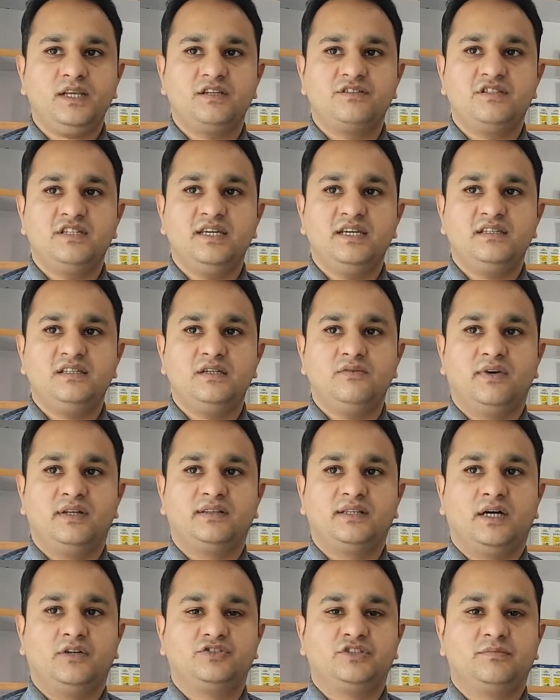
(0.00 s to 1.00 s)
CAC
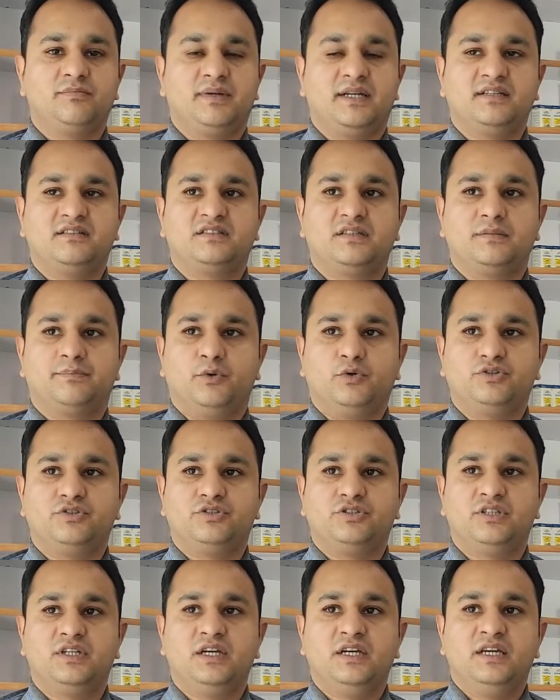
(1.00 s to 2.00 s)
1000 plus
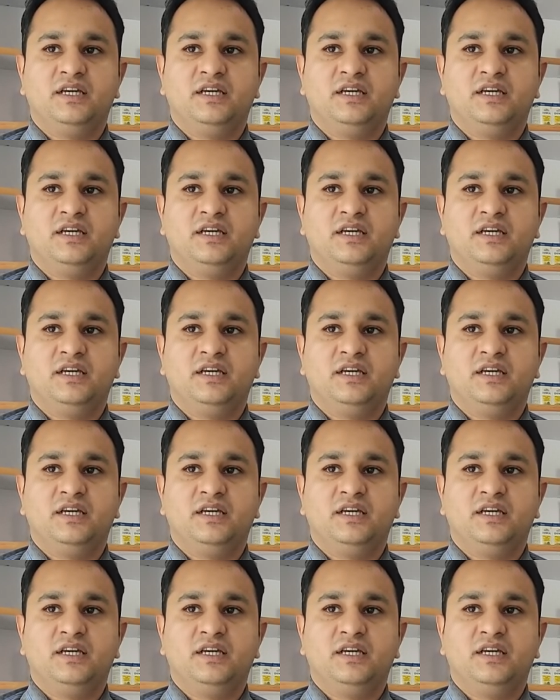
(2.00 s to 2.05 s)
supports